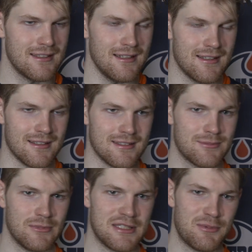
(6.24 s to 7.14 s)
Yeah,
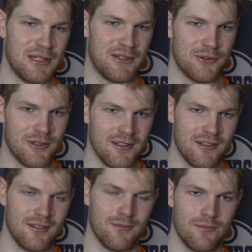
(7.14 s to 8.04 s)
it's pretty cool. You
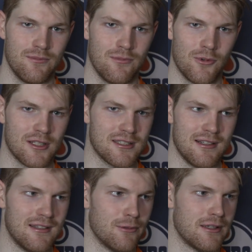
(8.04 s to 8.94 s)
know, I'm more
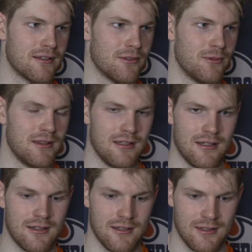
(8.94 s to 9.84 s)
excited that we got the win
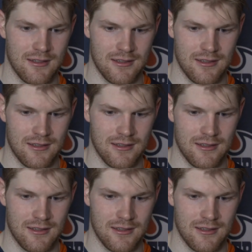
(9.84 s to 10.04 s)
there.